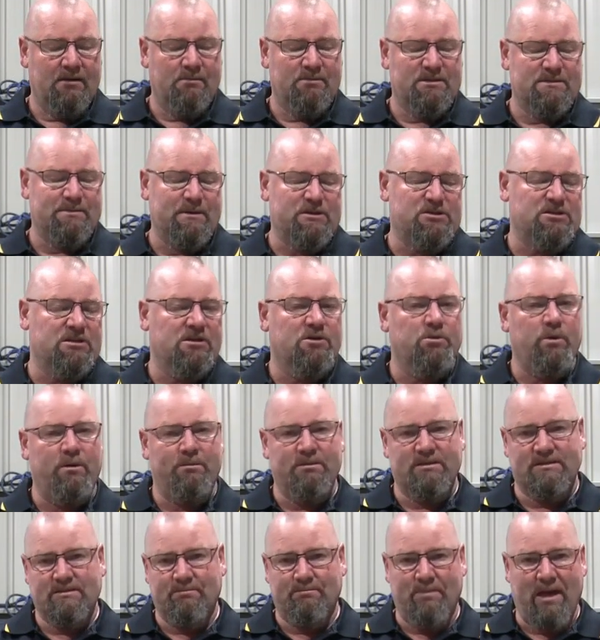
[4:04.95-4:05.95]
special
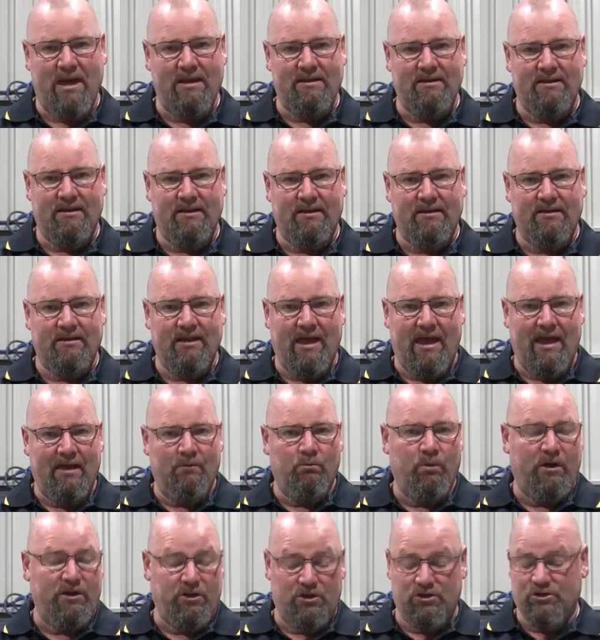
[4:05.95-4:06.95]
equipment to bend it,
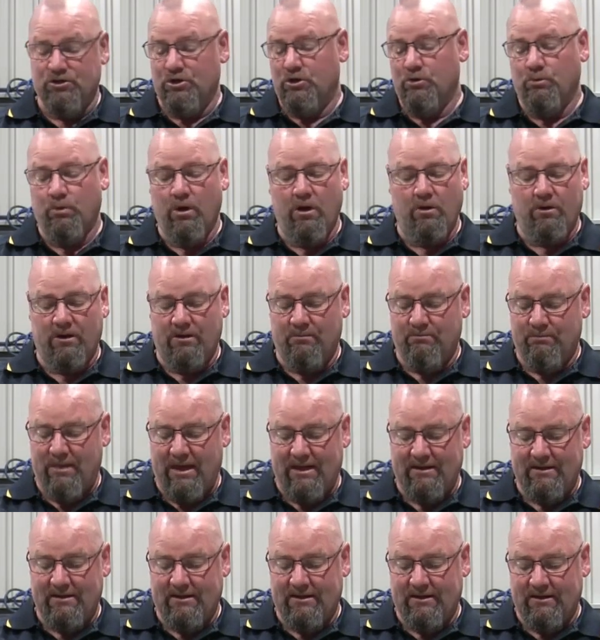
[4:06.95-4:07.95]
and when you do weld it and
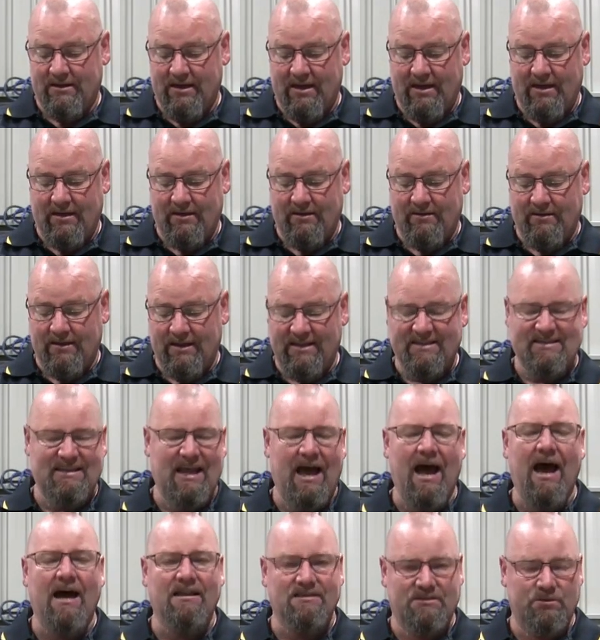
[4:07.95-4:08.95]
bend it, it's
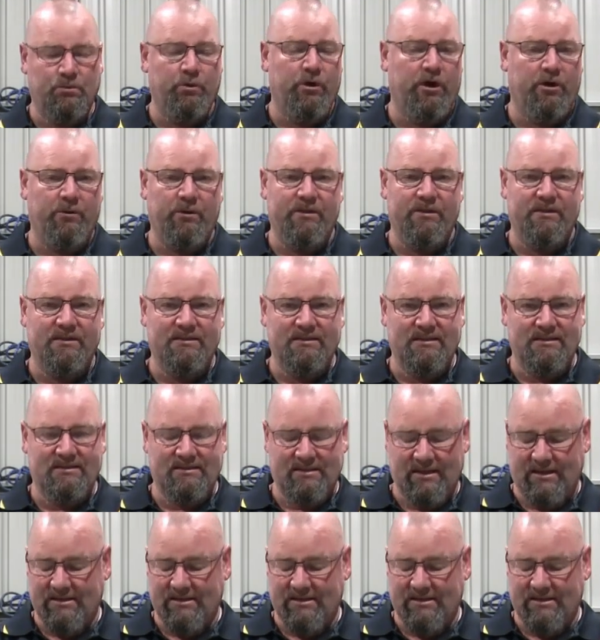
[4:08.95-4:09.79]
hard to work with it.